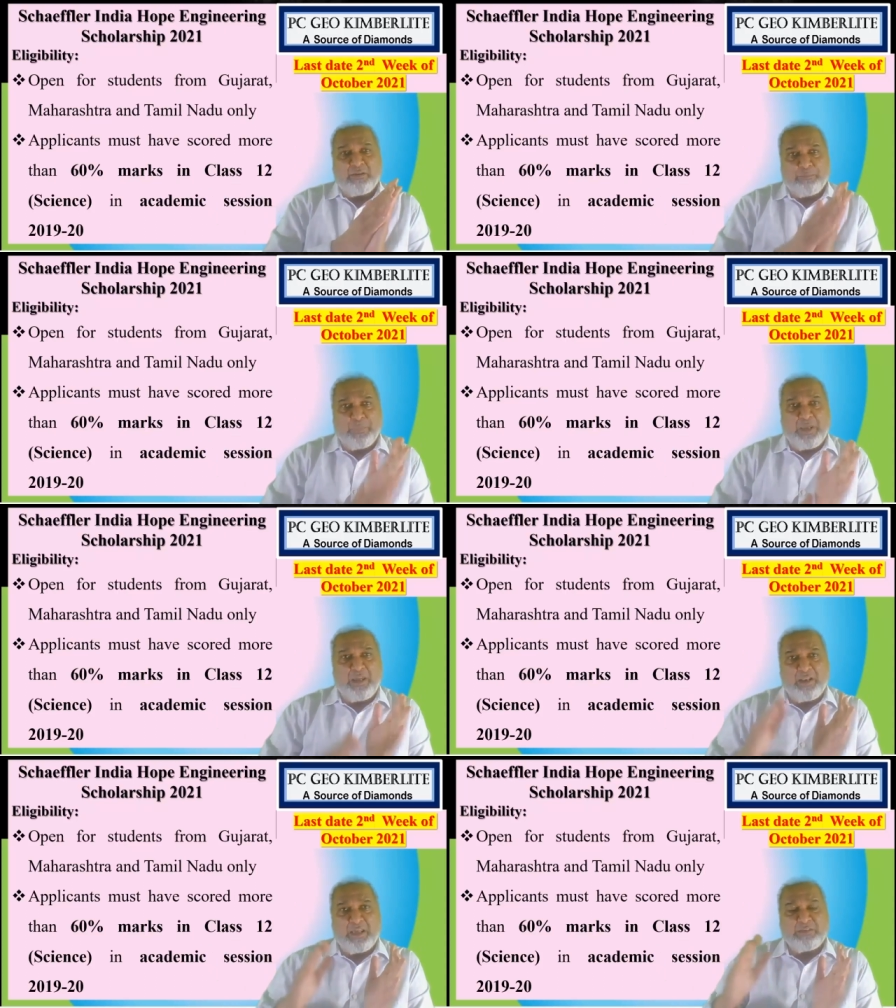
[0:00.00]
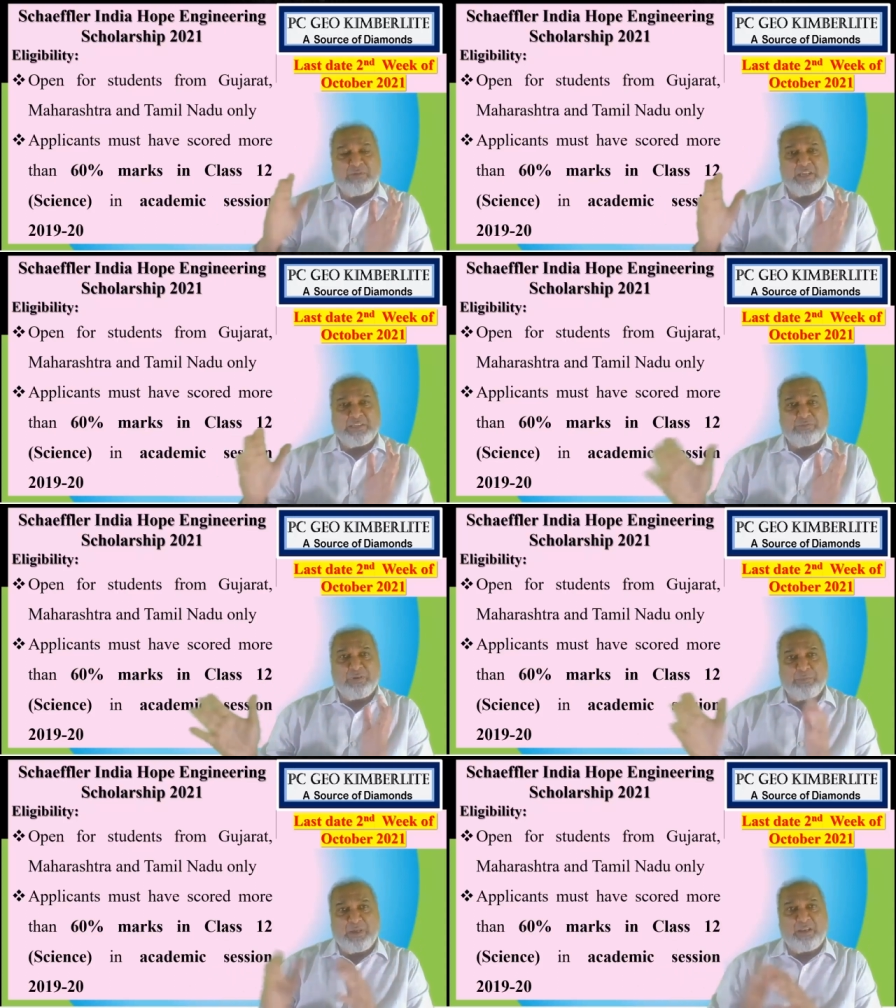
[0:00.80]
male as well as
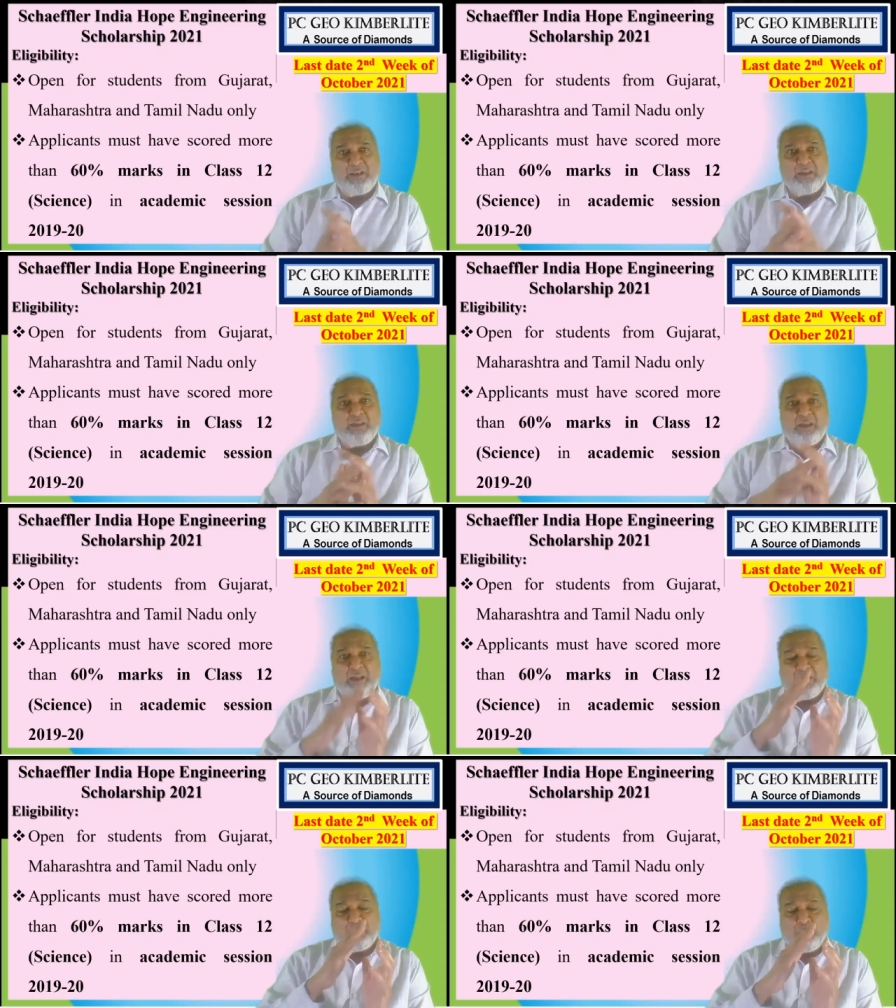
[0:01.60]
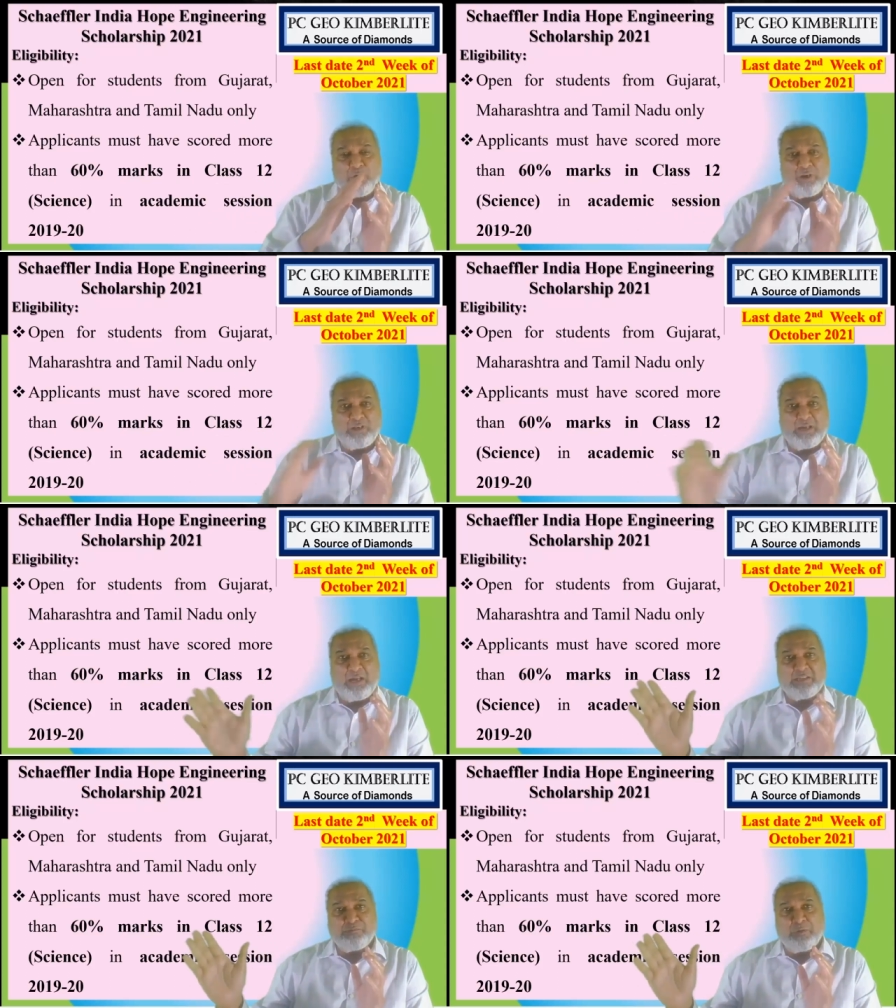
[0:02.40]
female, and all
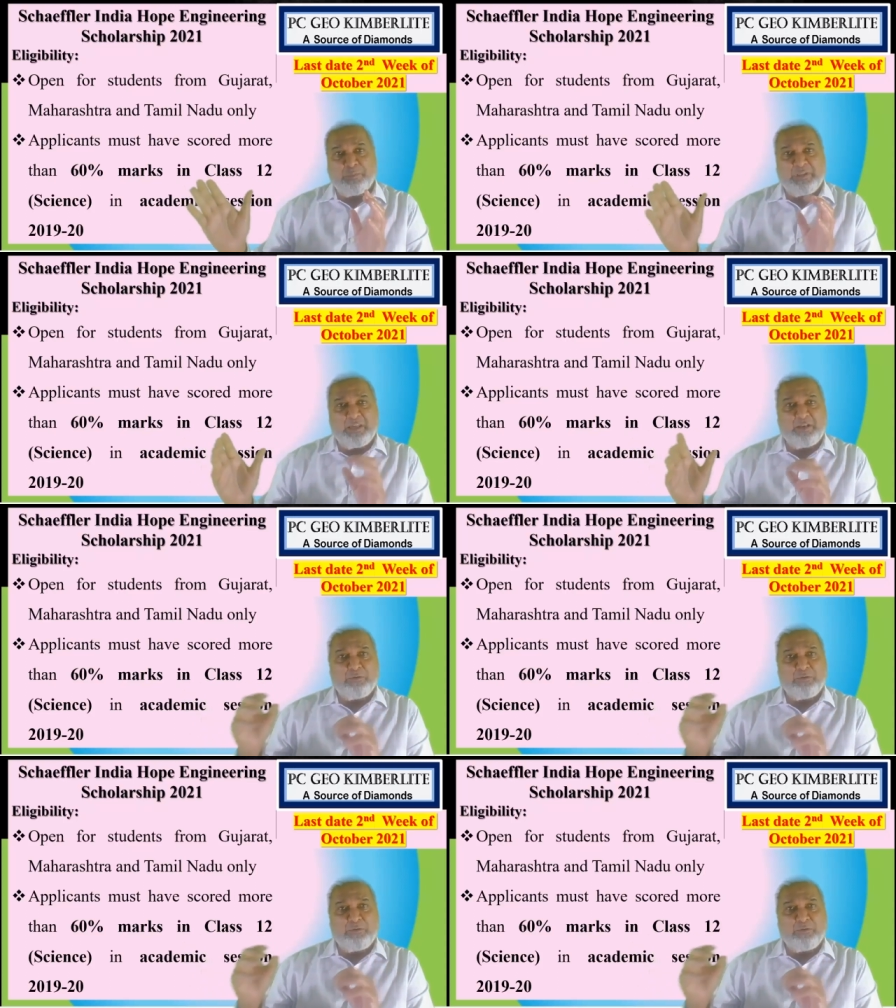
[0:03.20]
castes will be there.